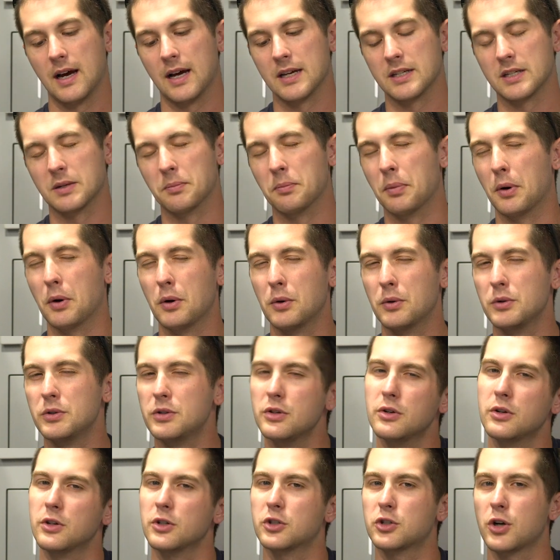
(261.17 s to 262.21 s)
I
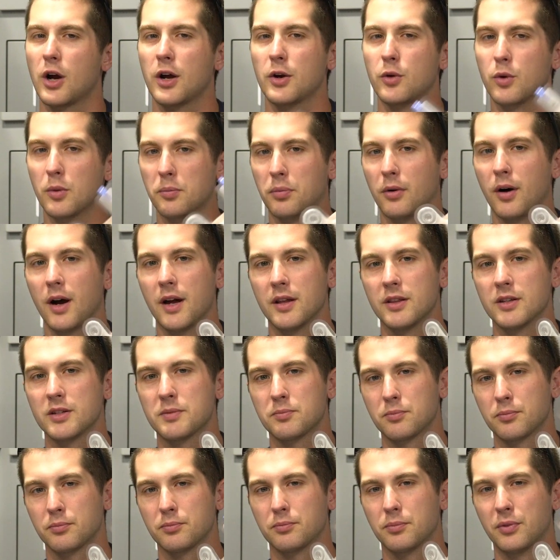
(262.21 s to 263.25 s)
suppose you could try to apply
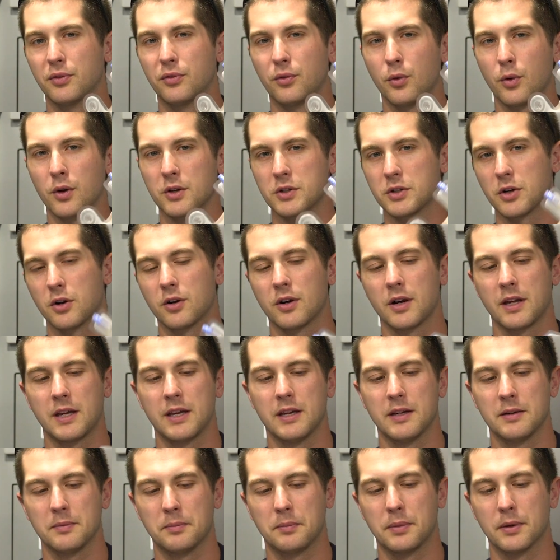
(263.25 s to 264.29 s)
this before a
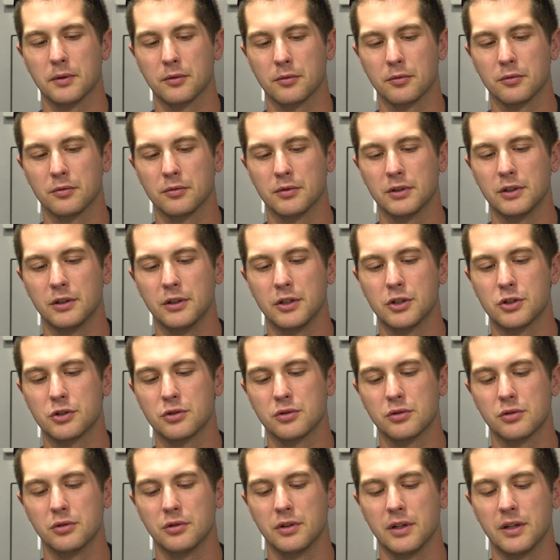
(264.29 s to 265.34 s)
tourniquet, but really
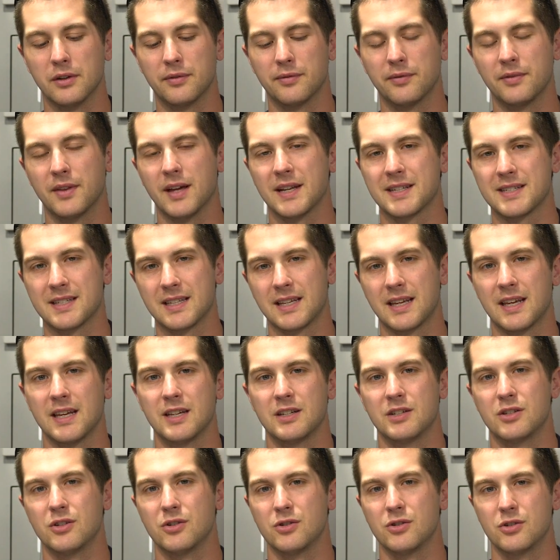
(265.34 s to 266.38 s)
truly, if that's the
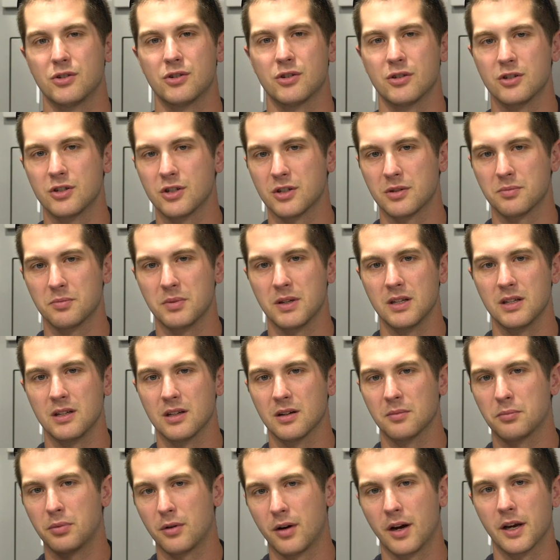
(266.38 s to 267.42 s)
case, you should just be
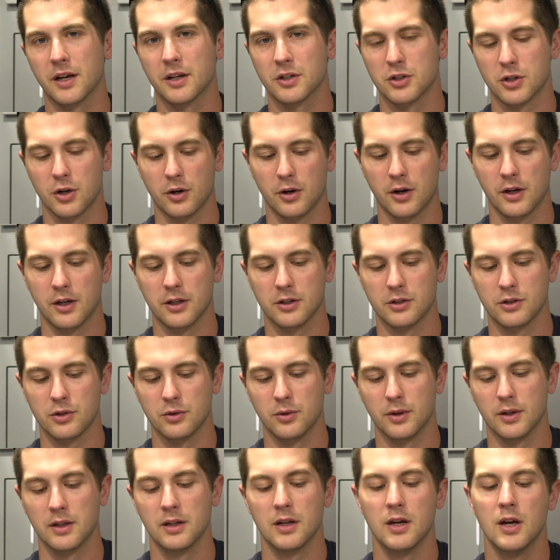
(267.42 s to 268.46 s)
applying a tourniquet
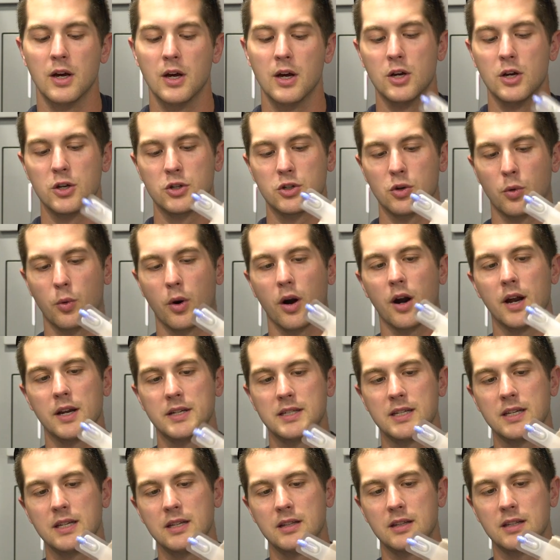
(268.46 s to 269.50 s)
to it. So where I
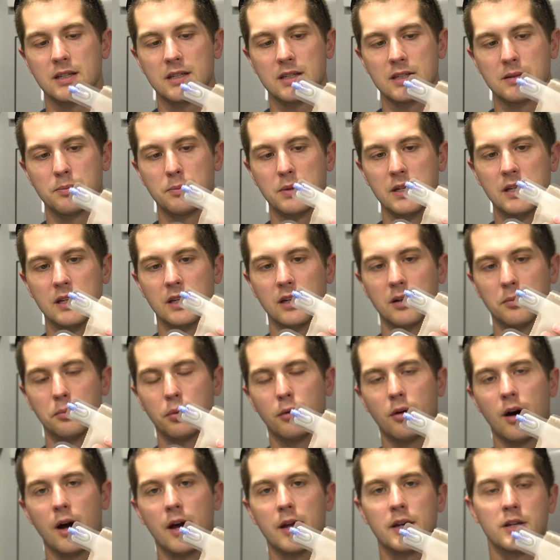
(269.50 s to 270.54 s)
see this being
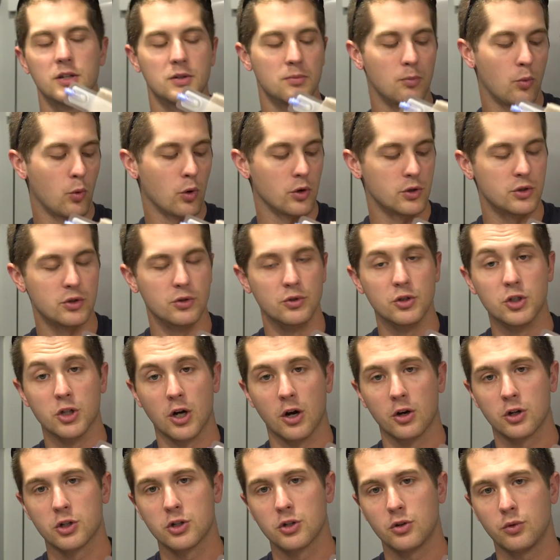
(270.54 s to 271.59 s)
applied is more to
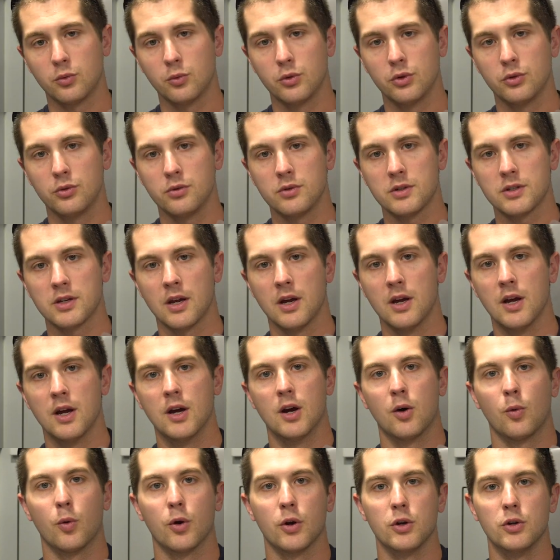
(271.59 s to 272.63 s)
junctional wounds,
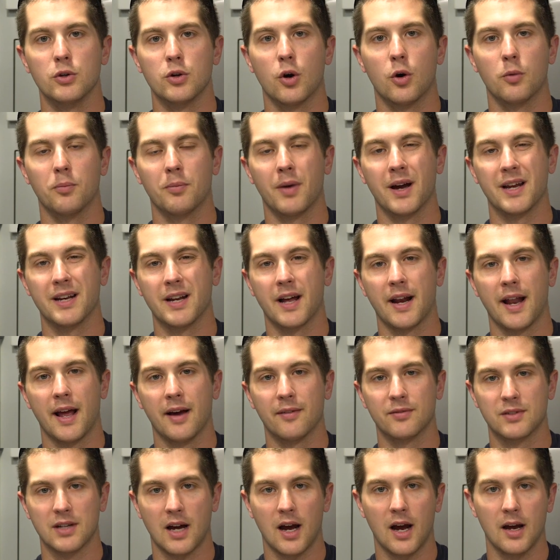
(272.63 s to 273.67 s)
where you might not
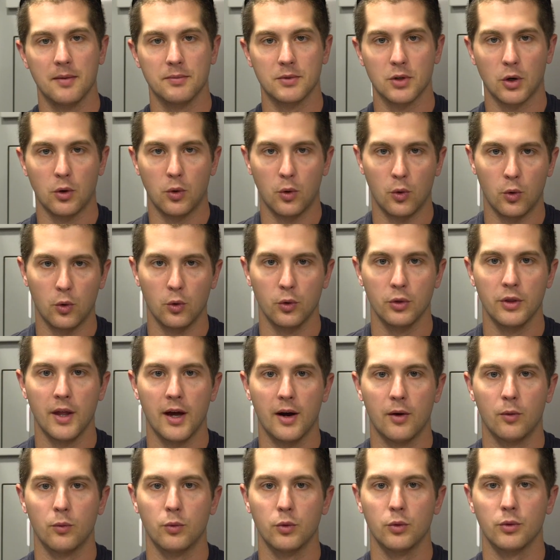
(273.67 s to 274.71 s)
have time to hold
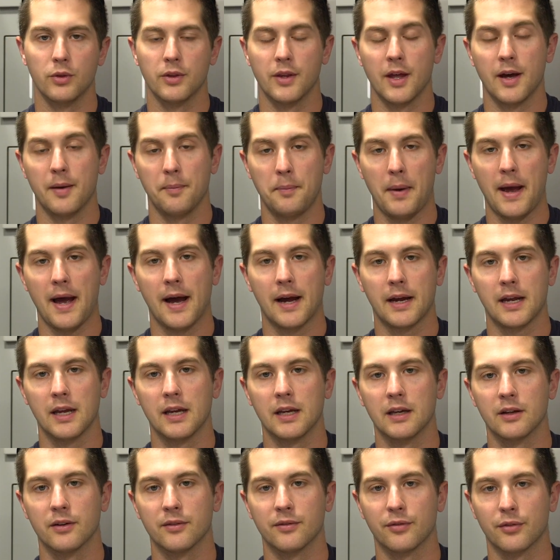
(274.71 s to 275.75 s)
that wound, that
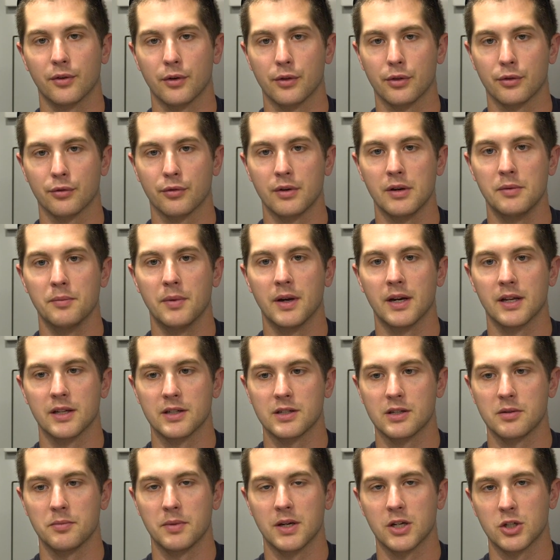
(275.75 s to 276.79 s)
packing in for 3
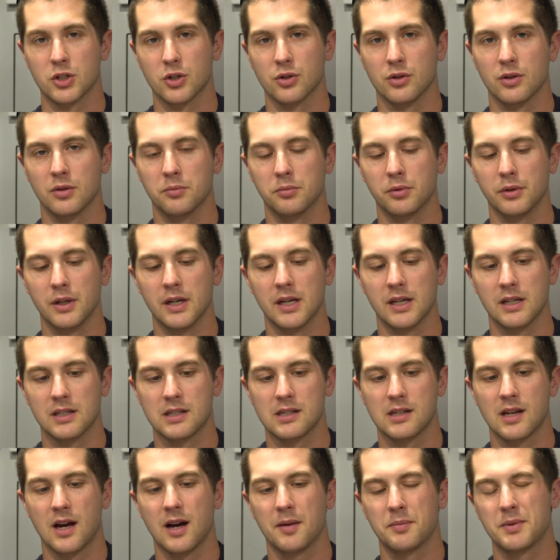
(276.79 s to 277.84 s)
minutes to make sure the bleeding
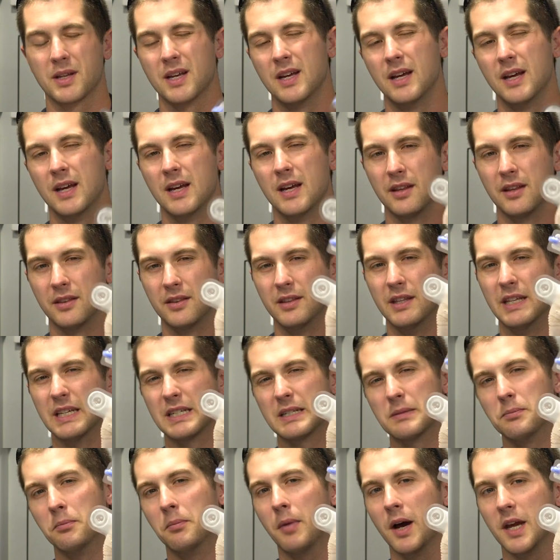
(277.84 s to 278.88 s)
stopped.
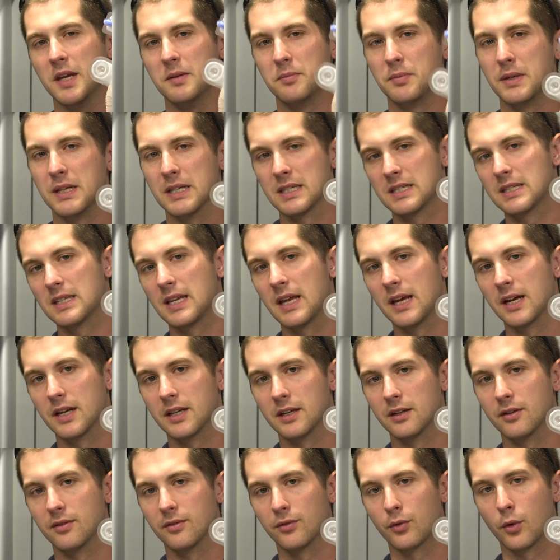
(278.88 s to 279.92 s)
This might be a
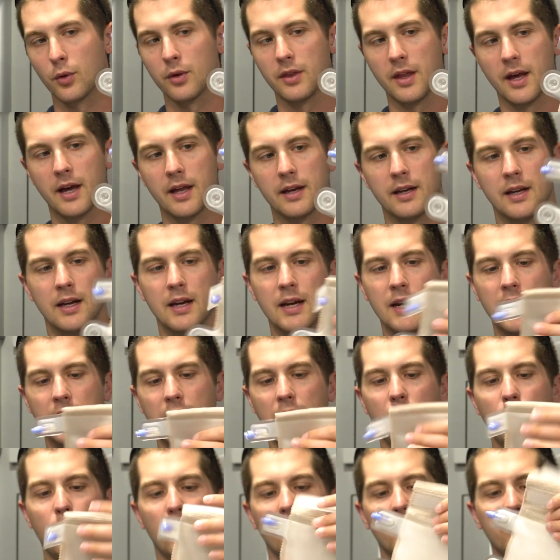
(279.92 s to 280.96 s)
stand-in for that.
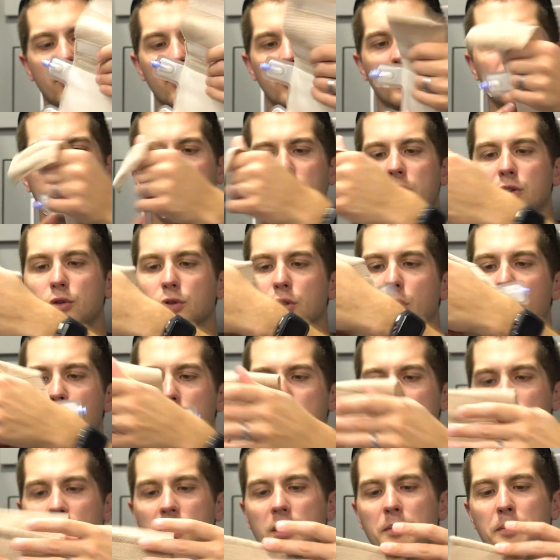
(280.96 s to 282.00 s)
However, you'll
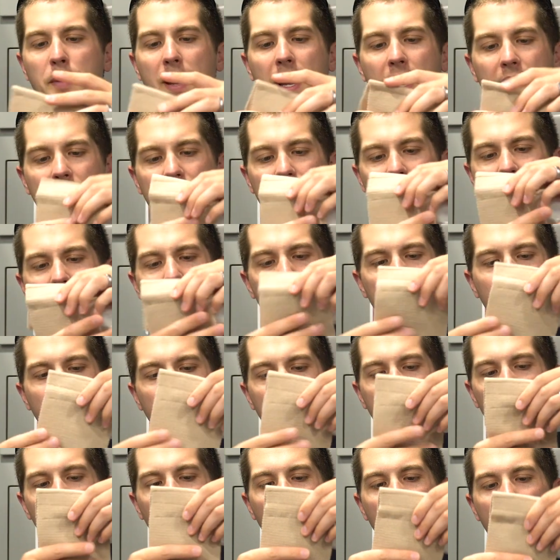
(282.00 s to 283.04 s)
notice on the back, this is a
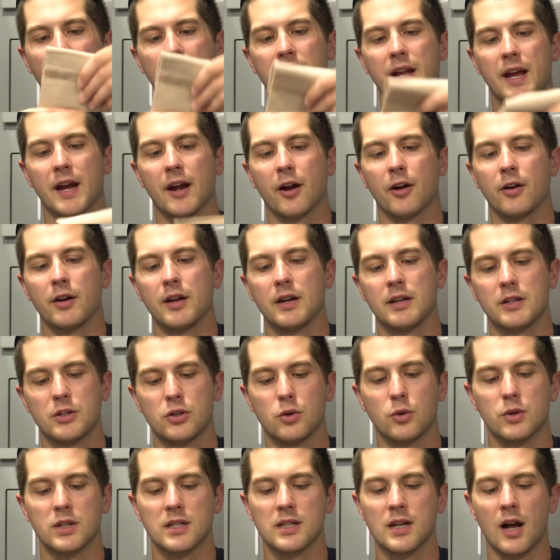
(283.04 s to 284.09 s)
pretty wide area,
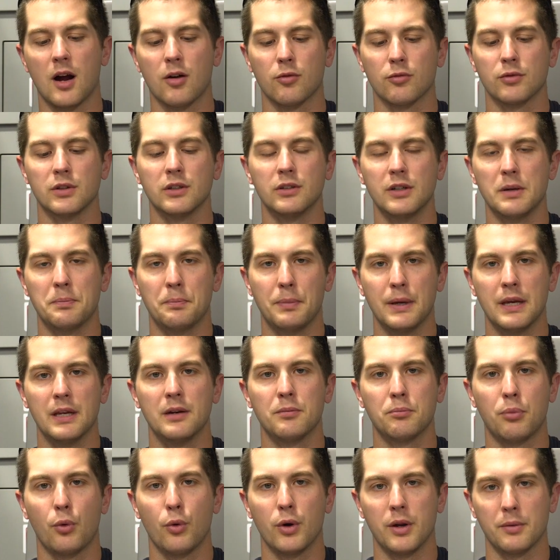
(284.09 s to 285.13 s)
so it's not really
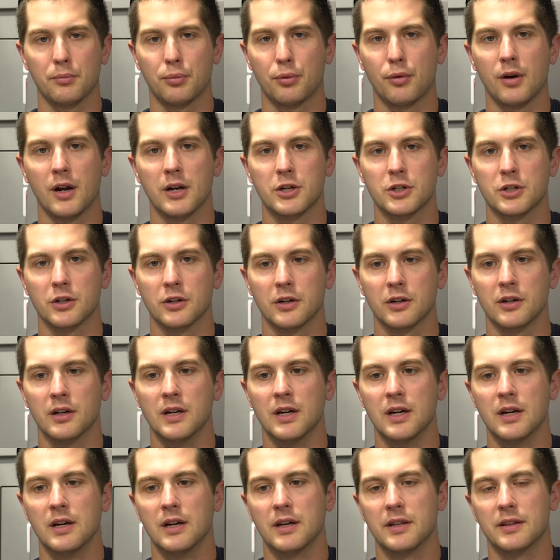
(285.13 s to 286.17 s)
pinpoint pressure
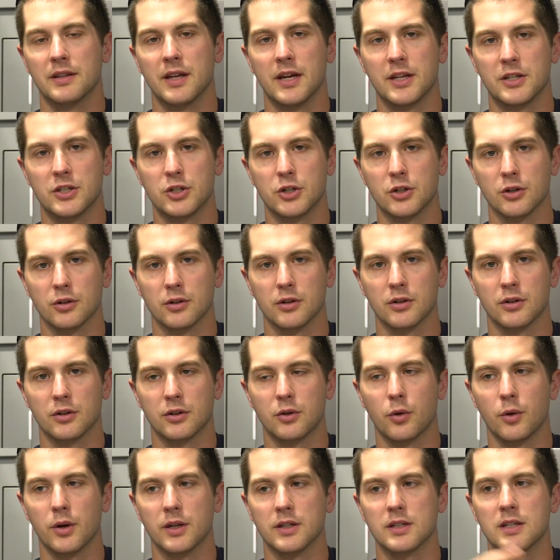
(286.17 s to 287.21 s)
that you're
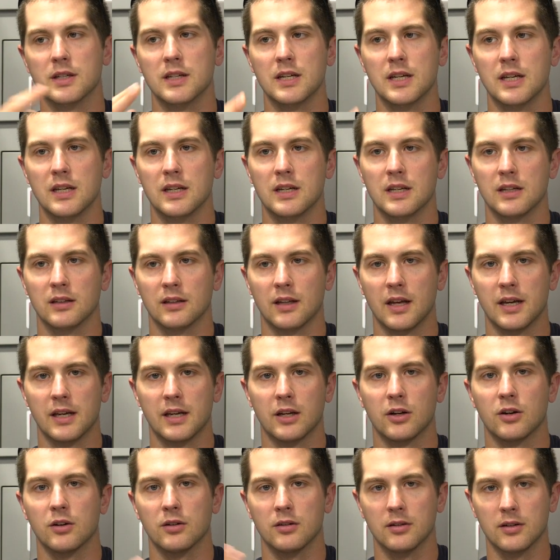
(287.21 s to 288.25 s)
going to need in
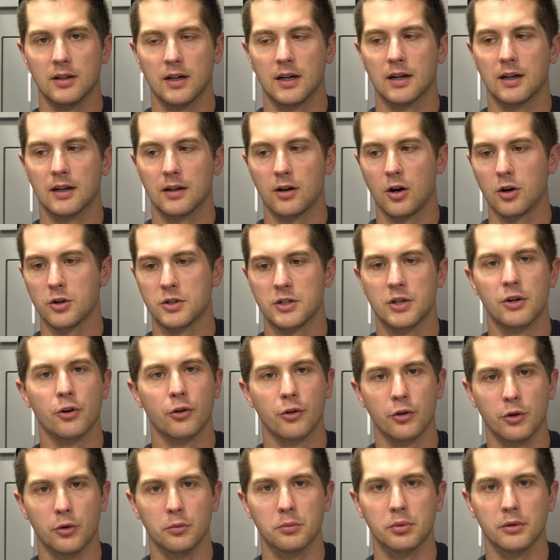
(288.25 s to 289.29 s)
like an
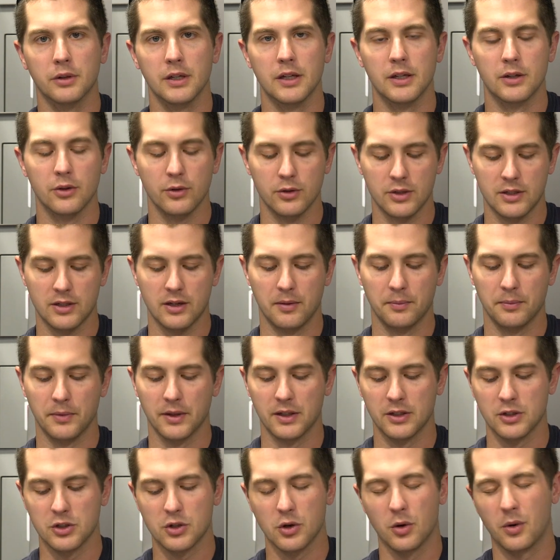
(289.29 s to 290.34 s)
arterial bleed or
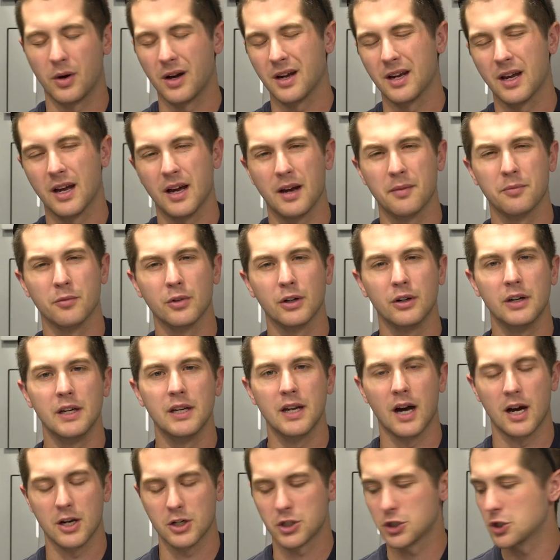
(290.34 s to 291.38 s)
something. So I'm really
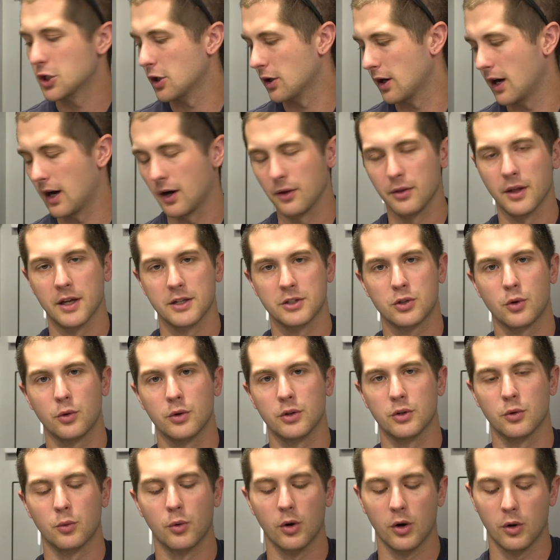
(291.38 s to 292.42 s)
not sure how that's
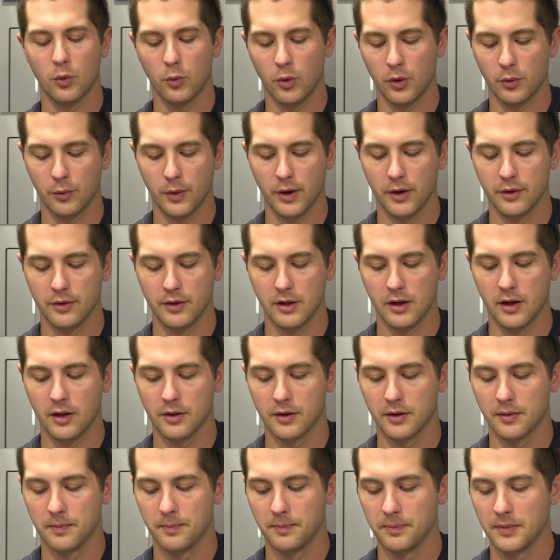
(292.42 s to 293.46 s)
going to work one way or the
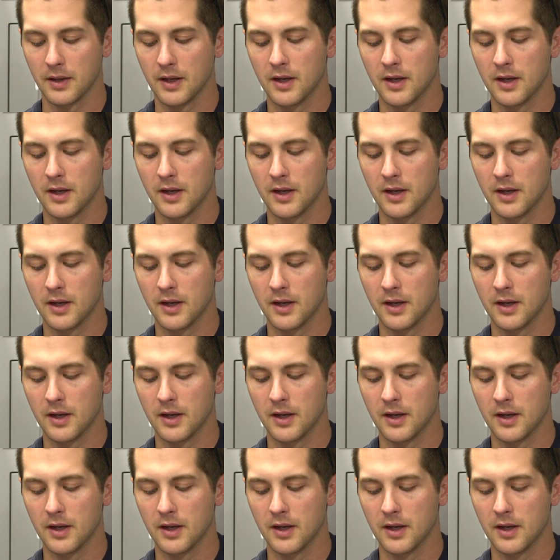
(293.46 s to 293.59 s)
other.